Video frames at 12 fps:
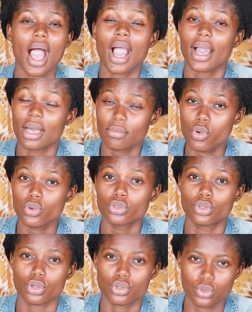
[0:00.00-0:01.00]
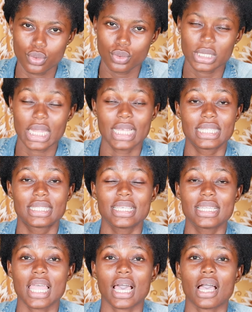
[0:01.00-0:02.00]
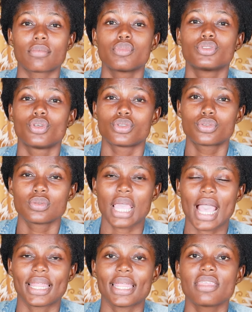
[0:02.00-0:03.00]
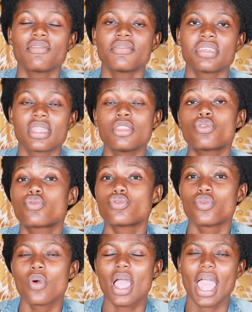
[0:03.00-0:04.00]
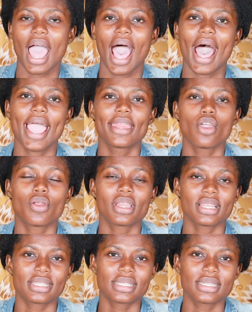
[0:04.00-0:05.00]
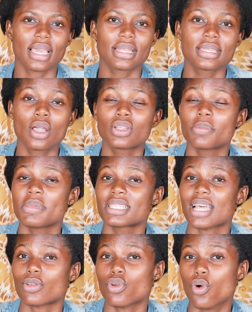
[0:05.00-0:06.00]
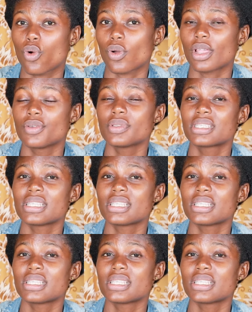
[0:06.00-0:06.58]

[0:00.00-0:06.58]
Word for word: Akakpo Dosu, Celestine, Akakpo Dosu. They are then in Nikunu, I and your Nenetian, or the Mr. Donkor, and